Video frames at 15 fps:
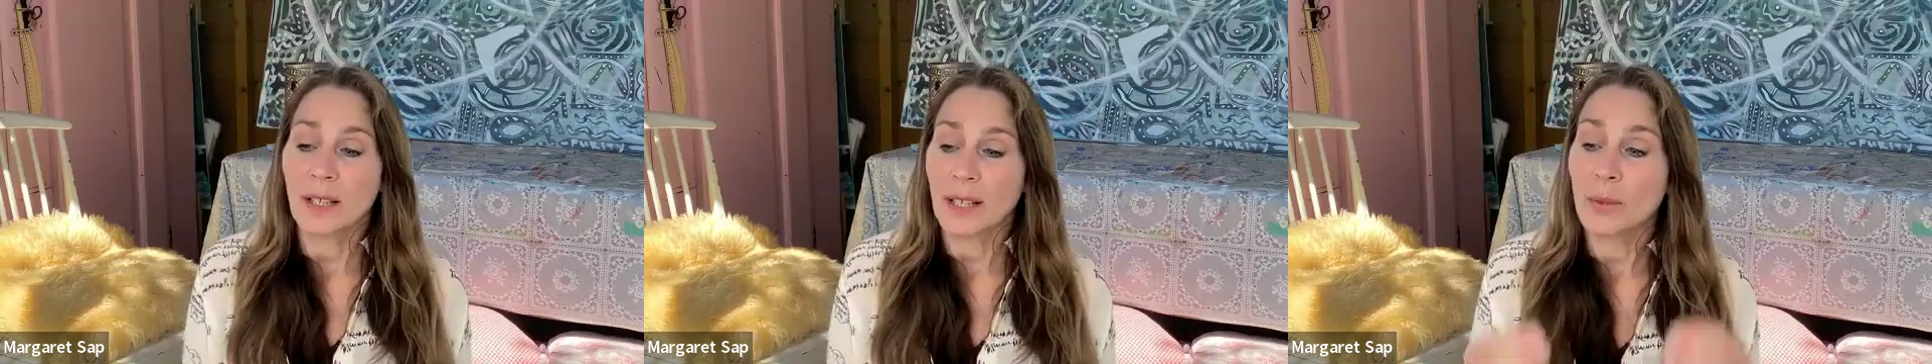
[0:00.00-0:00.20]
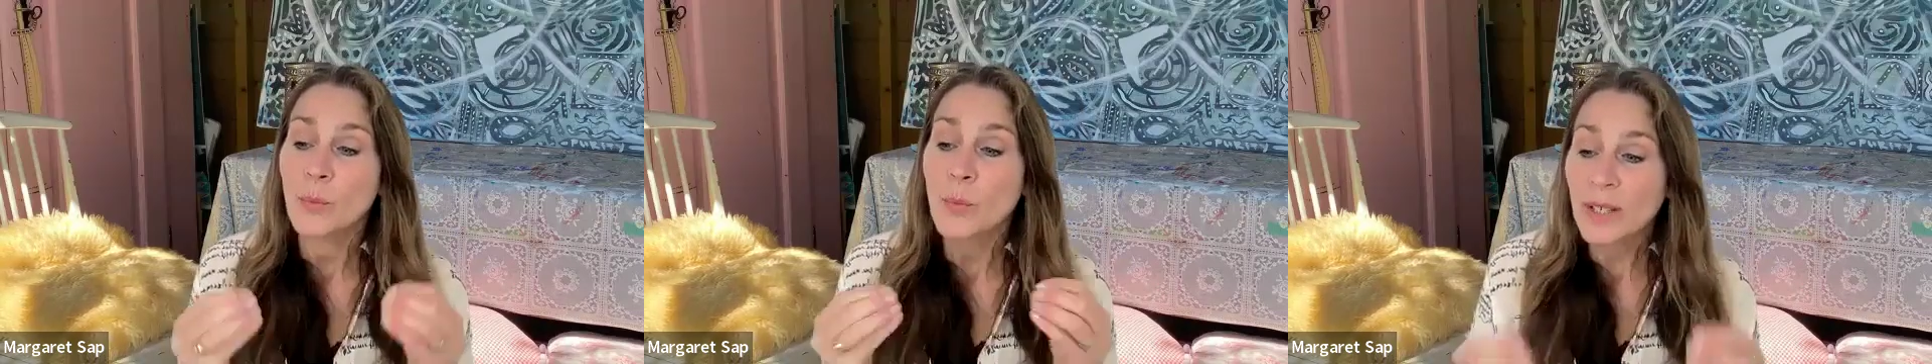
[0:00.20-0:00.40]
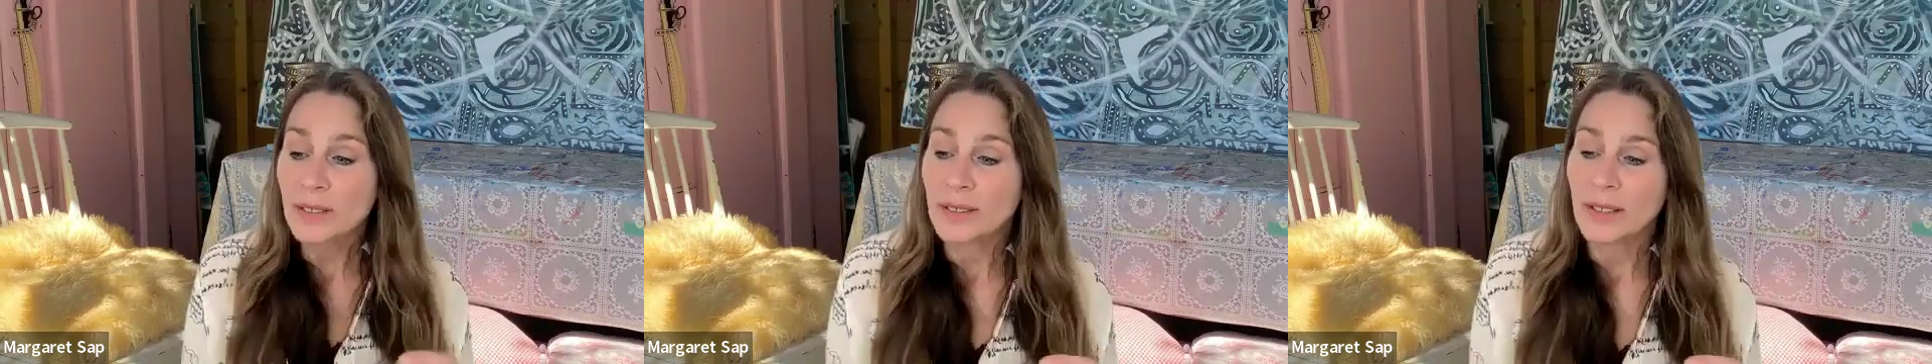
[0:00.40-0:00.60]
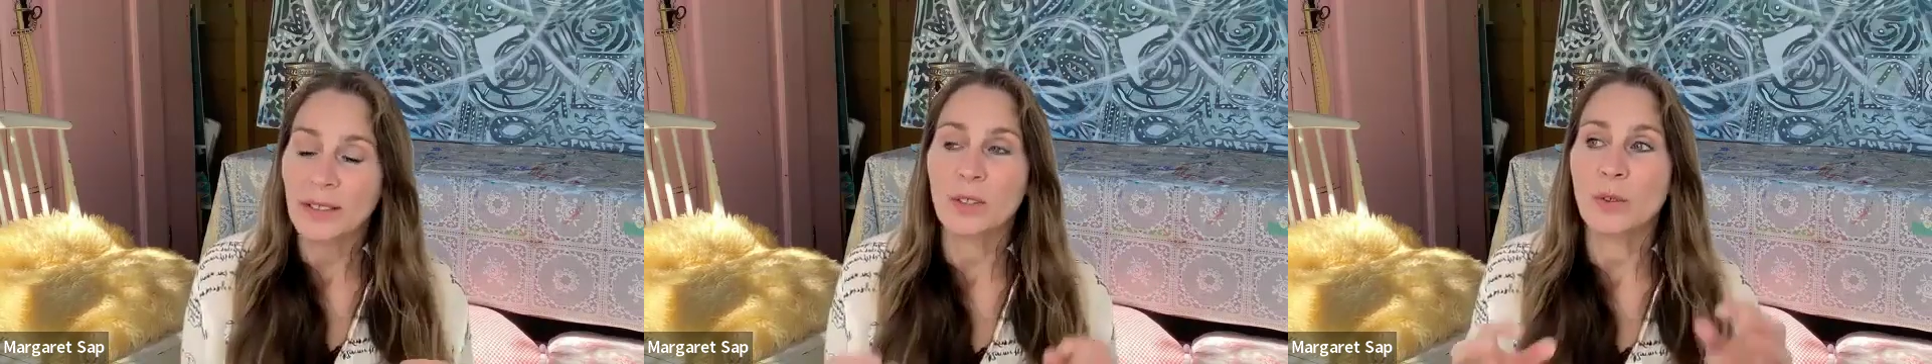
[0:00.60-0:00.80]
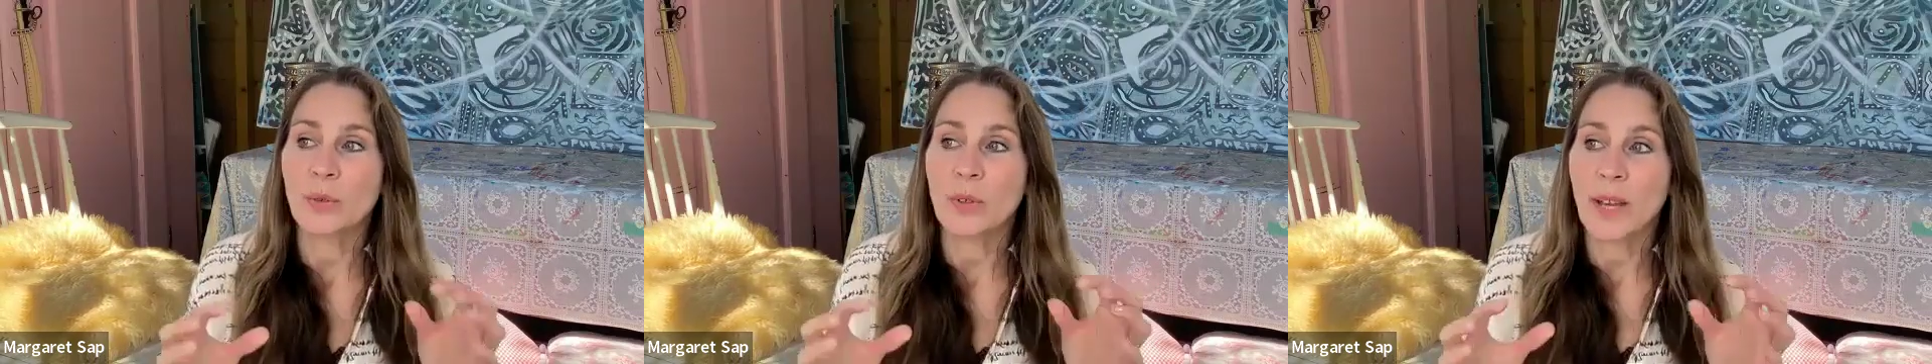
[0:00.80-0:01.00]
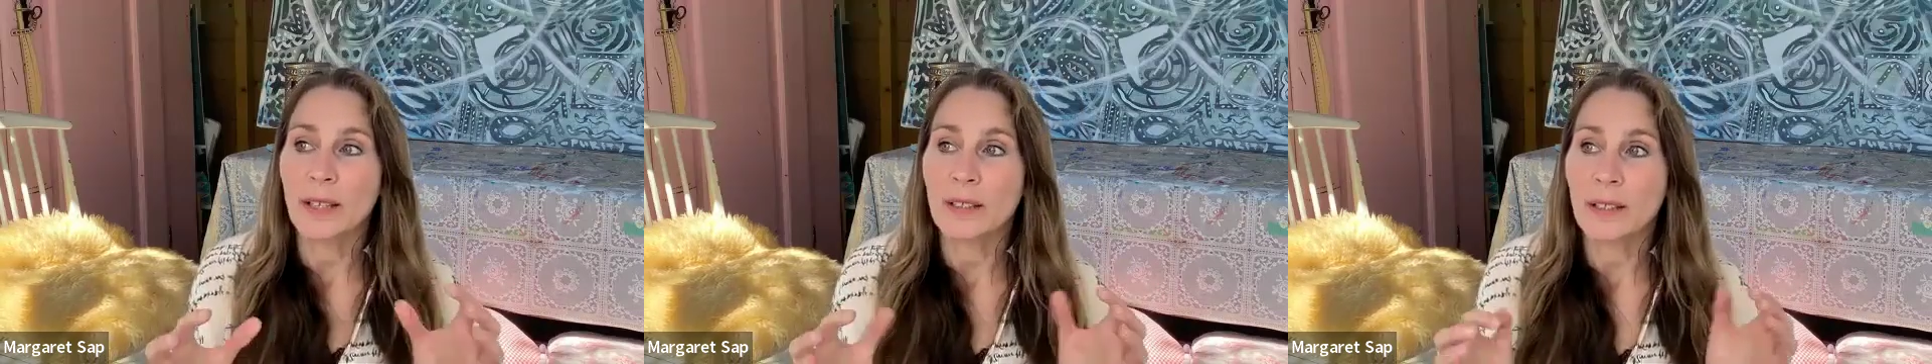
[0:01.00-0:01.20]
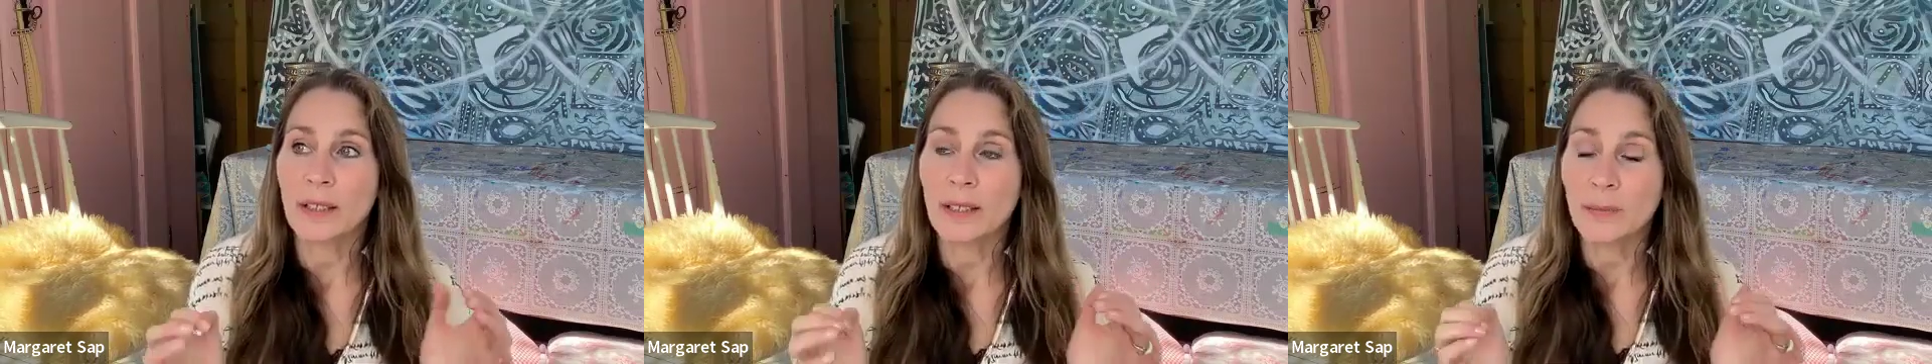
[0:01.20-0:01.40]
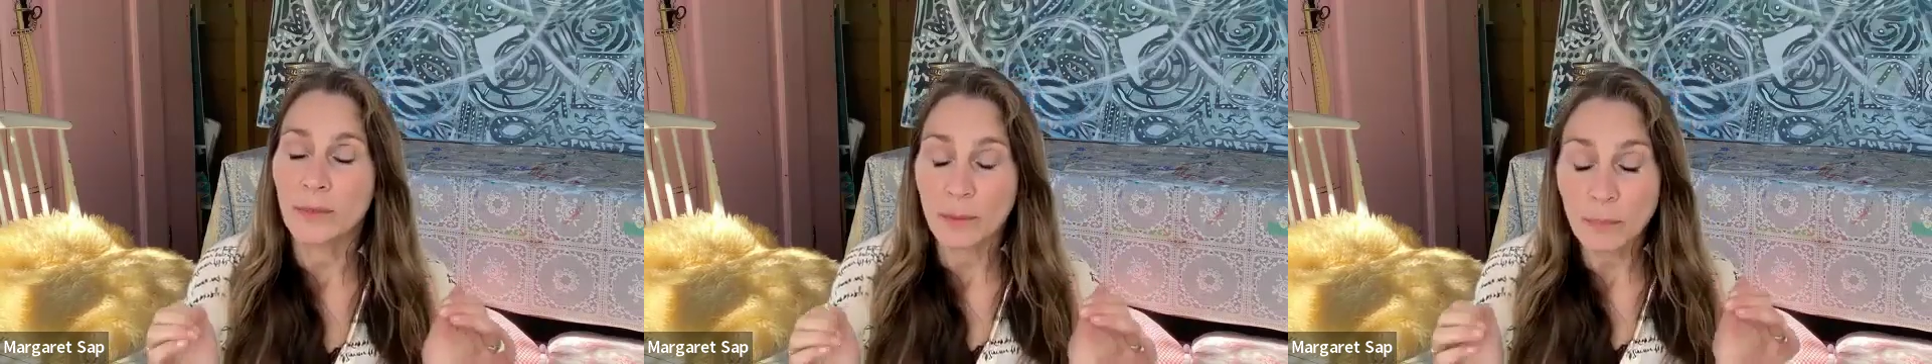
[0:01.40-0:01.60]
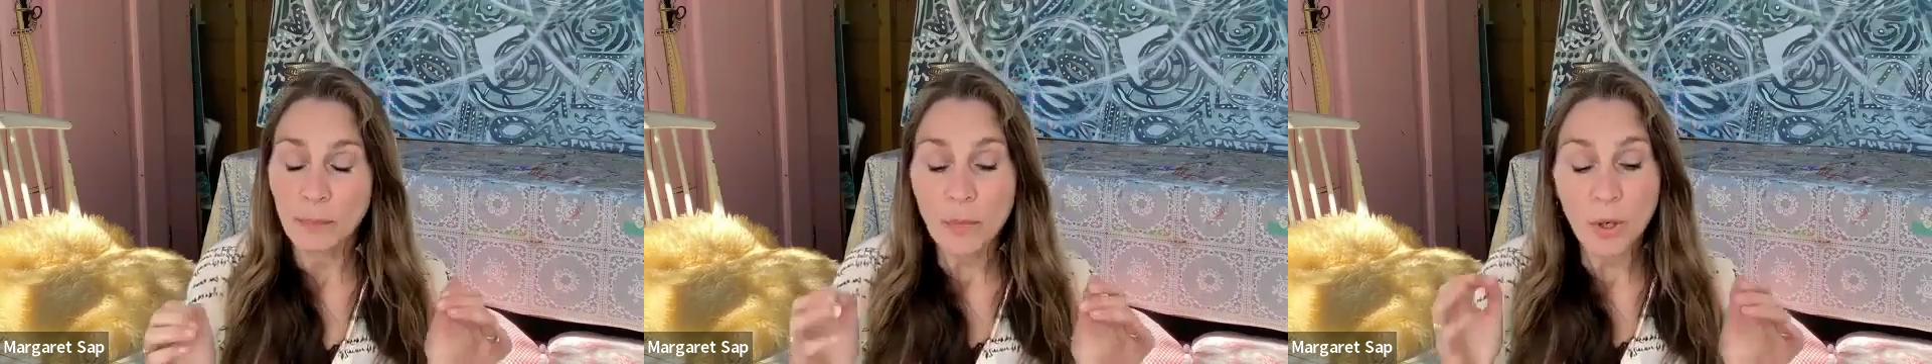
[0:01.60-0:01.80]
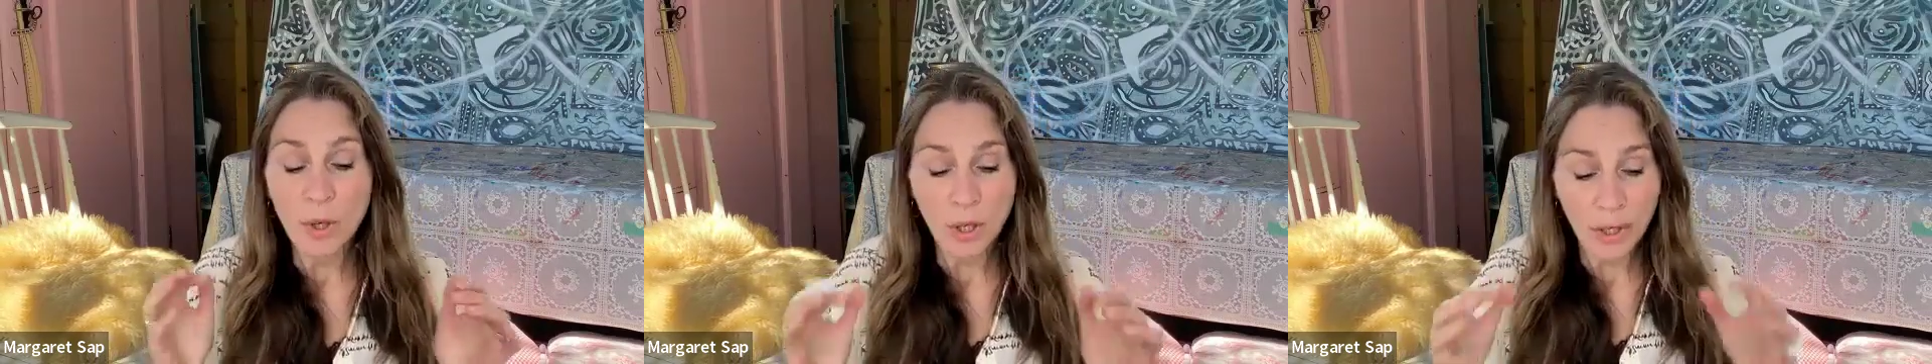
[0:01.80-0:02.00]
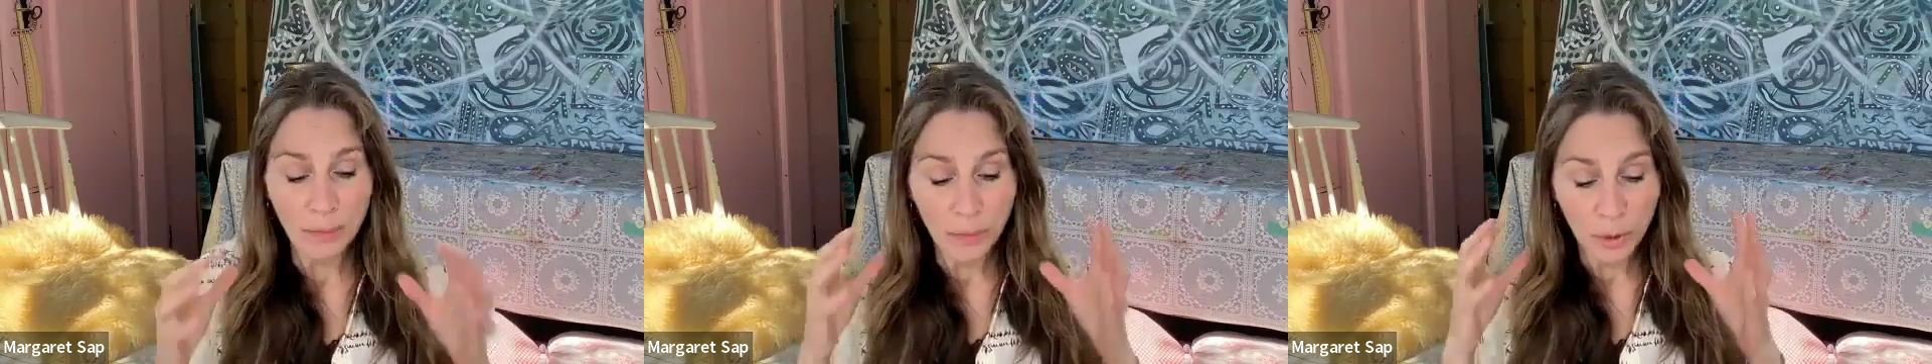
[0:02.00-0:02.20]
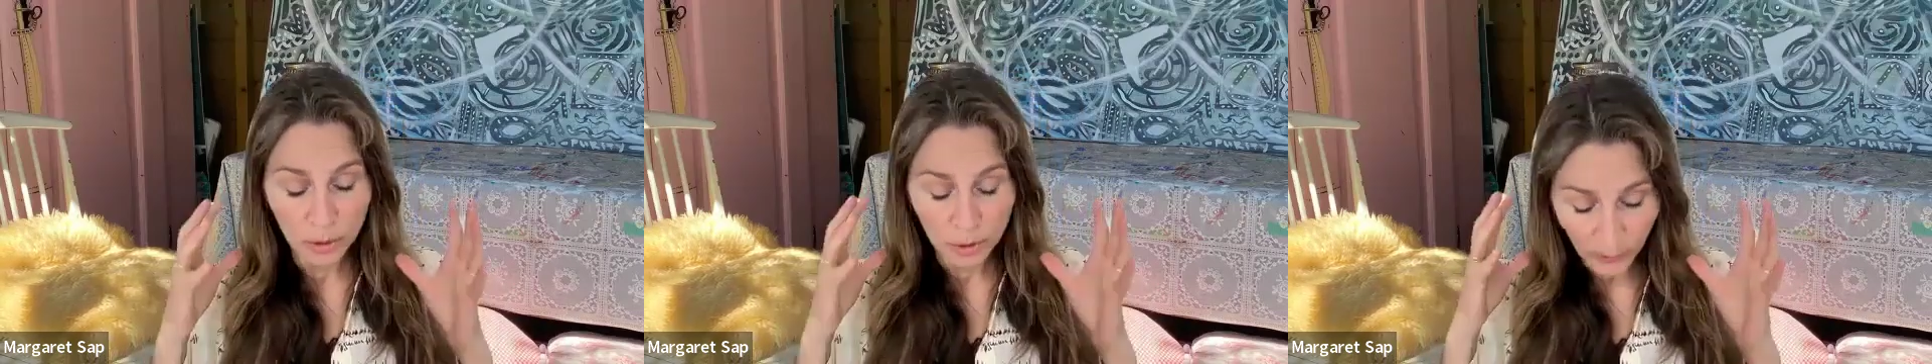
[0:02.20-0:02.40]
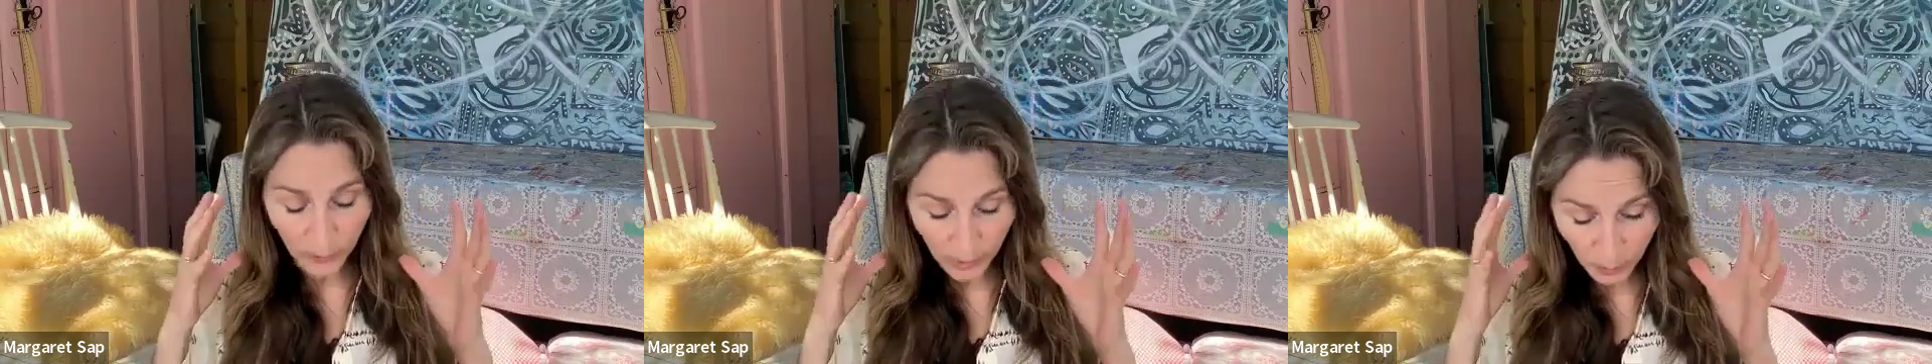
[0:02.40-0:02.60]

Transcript: and with it create even a more immersive